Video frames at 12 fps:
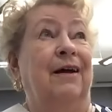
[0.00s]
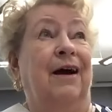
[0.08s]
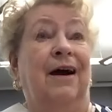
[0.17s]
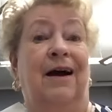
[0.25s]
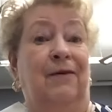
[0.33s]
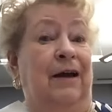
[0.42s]

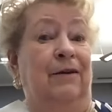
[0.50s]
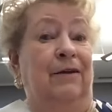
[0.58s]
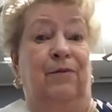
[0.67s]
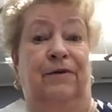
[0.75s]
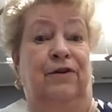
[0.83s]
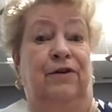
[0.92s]
Oh, oh, I,
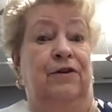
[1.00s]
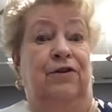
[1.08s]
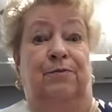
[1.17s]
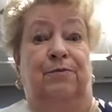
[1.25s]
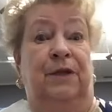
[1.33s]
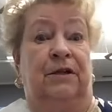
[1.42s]
I, did
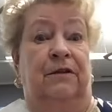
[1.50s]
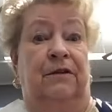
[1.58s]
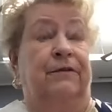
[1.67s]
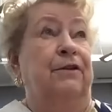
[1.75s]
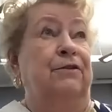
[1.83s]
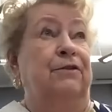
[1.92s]
you pluck the
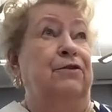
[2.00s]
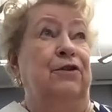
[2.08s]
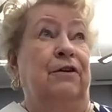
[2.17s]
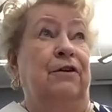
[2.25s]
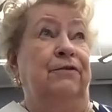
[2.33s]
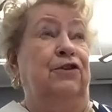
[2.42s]
feathers
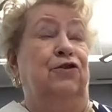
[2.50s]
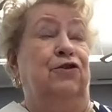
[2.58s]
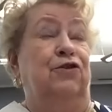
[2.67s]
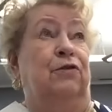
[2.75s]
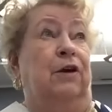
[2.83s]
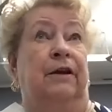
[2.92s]
off? Did
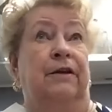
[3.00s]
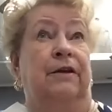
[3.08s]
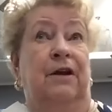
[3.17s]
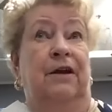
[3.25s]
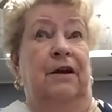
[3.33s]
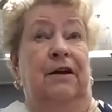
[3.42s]
you cut it?
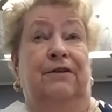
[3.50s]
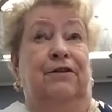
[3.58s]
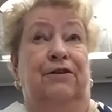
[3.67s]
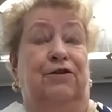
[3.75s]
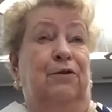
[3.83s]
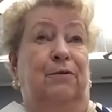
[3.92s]

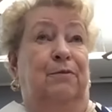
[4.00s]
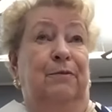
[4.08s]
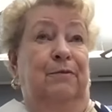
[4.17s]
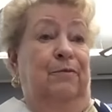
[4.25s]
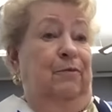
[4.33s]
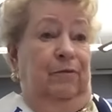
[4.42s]
Did you
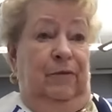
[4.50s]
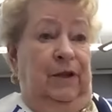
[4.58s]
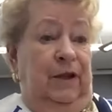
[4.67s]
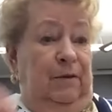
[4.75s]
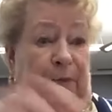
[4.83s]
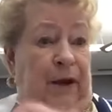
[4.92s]

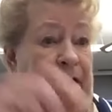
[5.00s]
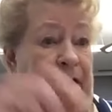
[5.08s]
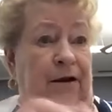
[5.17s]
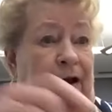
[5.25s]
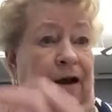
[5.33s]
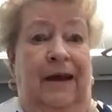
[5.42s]
let it
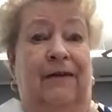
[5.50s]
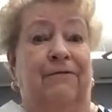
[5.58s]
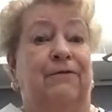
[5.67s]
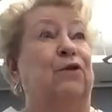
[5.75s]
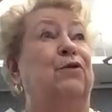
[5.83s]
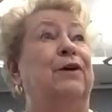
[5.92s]
peck? I
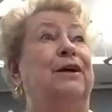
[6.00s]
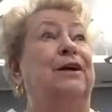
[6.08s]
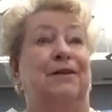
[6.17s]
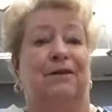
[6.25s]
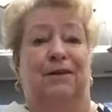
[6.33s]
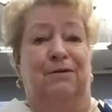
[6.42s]
have no
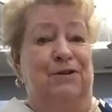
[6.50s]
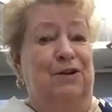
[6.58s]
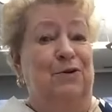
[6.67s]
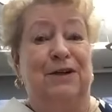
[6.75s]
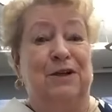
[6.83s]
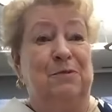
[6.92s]
idea. There was
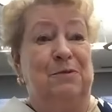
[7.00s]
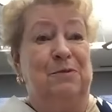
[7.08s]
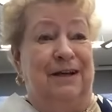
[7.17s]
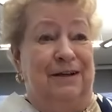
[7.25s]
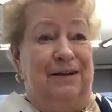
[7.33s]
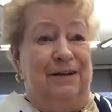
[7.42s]
no mm.
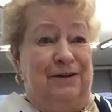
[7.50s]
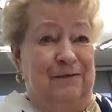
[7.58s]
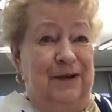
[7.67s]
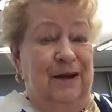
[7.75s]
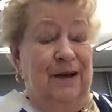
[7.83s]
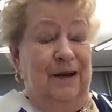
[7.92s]
explanation,
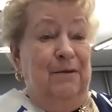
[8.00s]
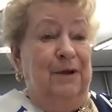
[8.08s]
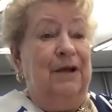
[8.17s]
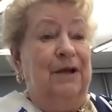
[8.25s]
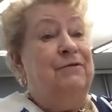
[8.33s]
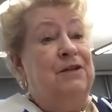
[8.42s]

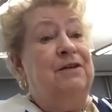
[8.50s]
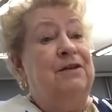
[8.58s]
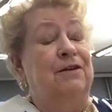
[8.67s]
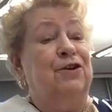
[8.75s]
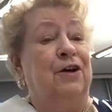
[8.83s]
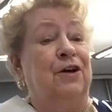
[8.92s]
but obviously
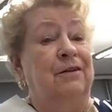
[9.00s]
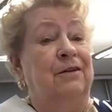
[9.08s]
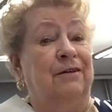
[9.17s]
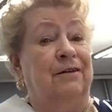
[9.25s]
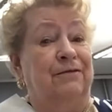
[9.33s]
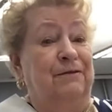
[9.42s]
the child
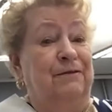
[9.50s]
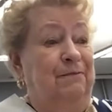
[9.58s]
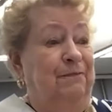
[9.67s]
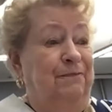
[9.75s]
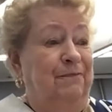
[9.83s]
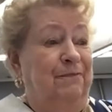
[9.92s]
lived.
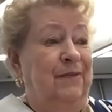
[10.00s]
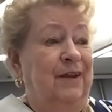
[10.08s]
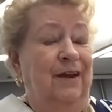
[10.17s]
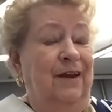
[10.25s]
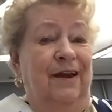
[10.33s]
Mm.